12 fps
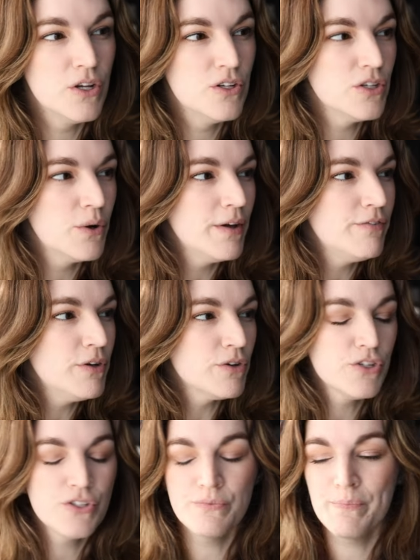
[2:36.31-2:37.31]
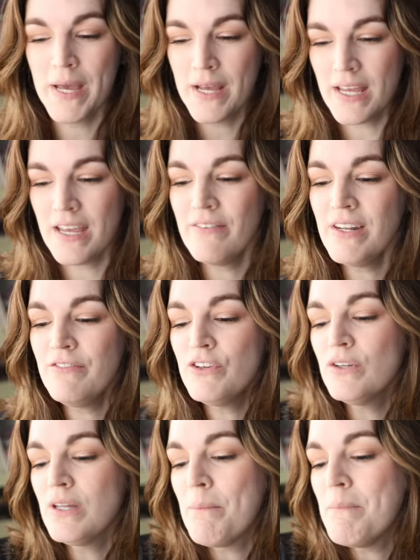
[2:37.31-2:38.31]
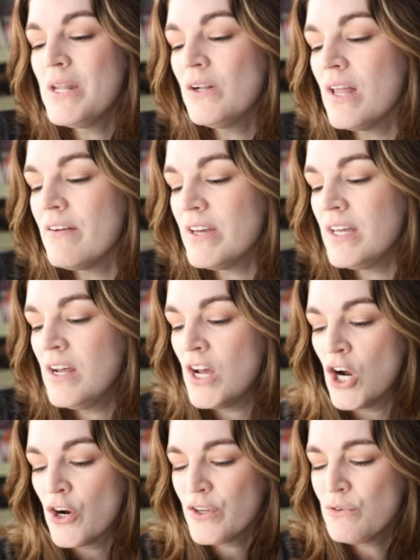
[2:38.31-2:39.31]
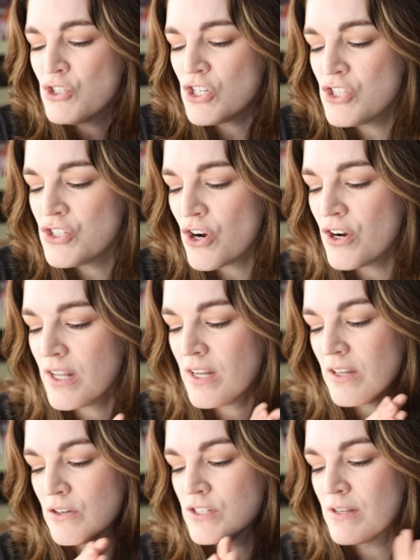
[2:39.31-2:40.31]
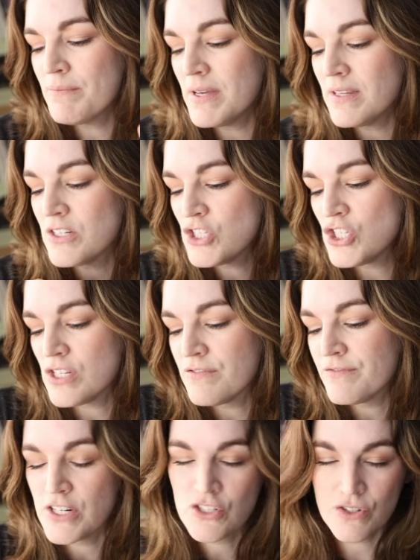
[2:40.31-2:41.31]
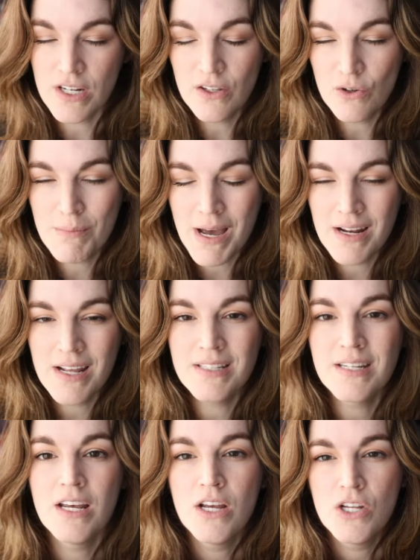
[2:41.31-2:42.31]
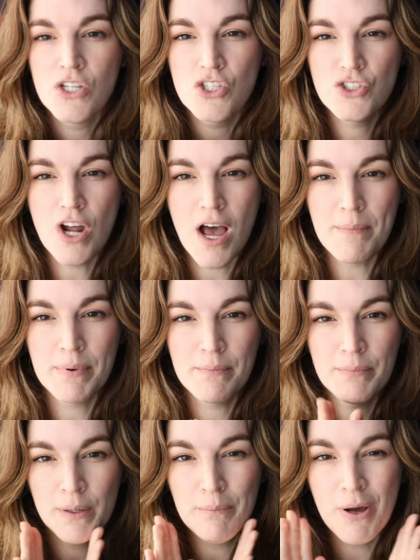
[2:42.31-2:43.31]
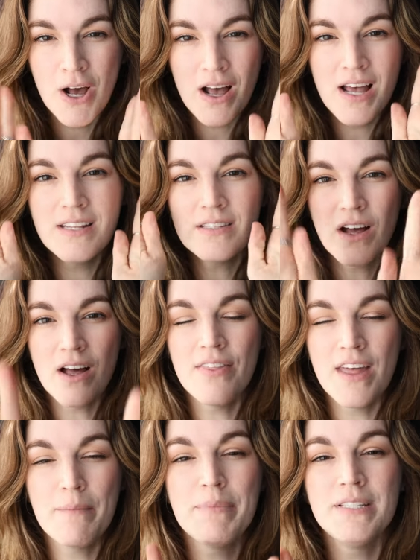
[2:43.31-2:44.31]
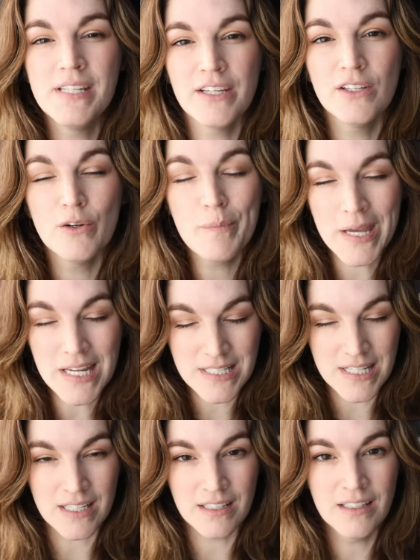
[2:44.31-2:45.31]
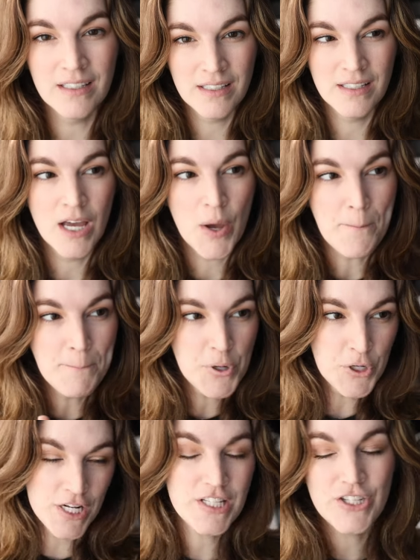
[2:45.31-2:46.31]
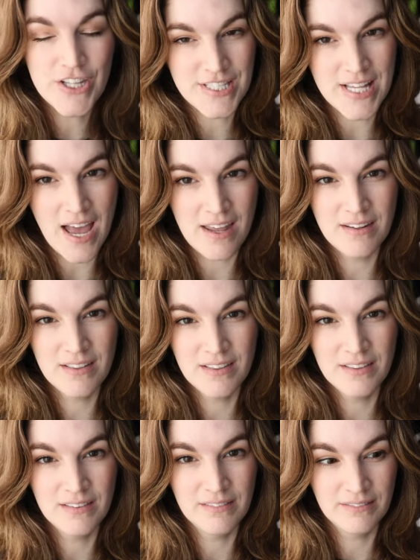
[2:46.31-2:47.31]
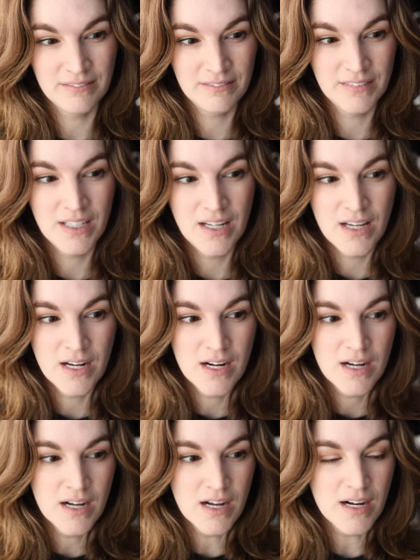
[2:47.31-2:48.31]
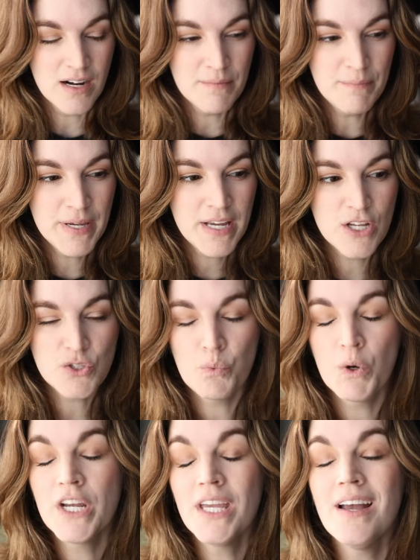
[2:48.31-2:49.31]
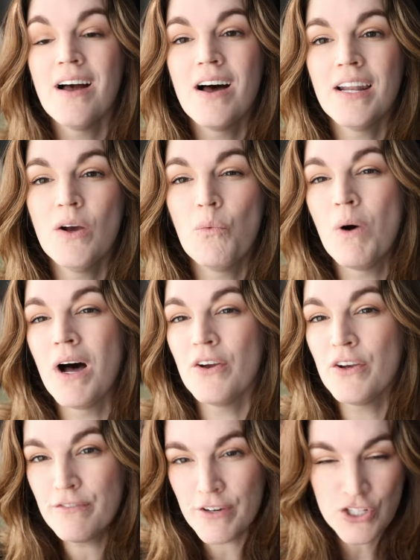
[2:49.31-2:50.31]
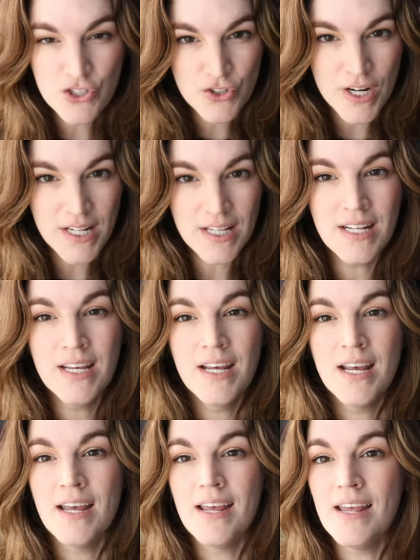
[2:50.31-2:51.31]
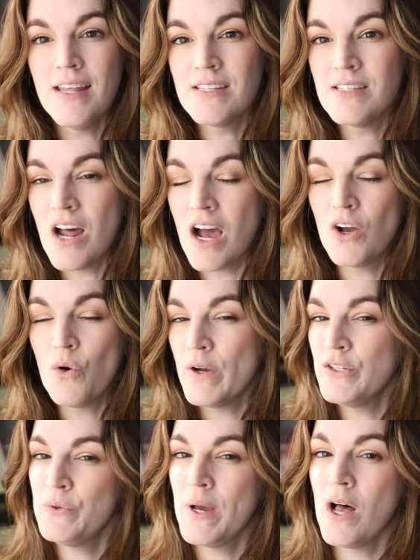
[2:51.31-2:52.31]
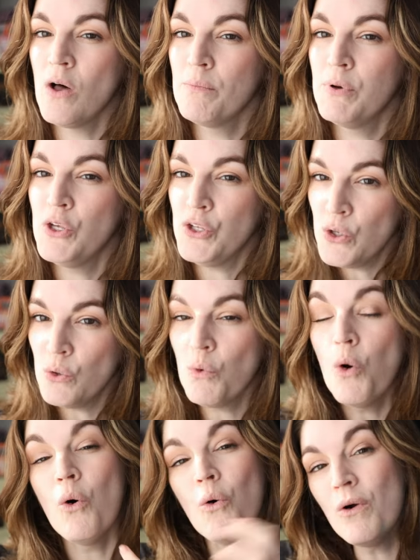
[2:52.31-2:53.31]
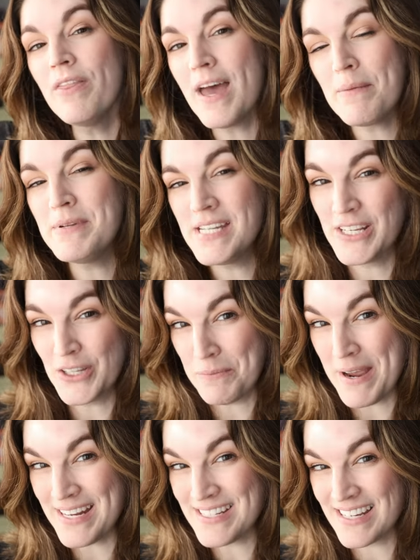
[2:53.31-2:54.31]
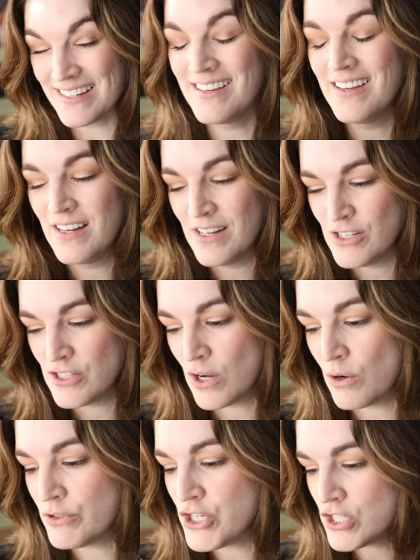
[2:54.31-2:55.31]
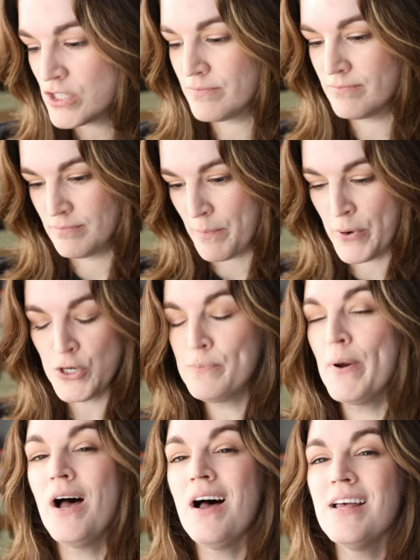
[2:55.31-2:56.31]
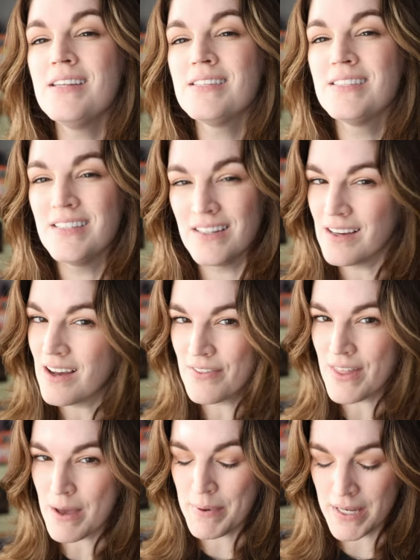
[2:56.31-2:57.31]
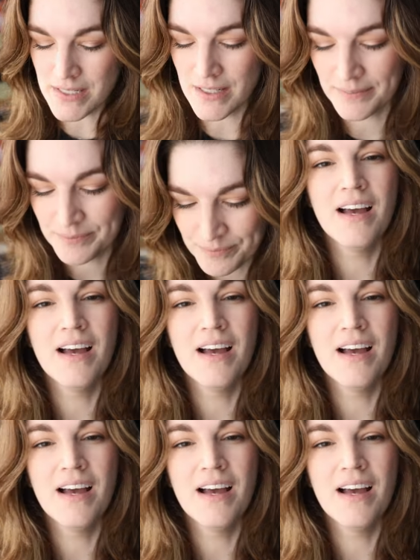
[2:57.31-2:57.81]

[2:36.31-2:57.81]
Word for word: So if you're even if you're in the middle of it or you just started and there's something that's just frustrating you about it, stop. Put pause on that particular painting. Put it to the side. Um, because working on it while you're frustrated is not going to help you or that particular painting. So just push pause on that painting.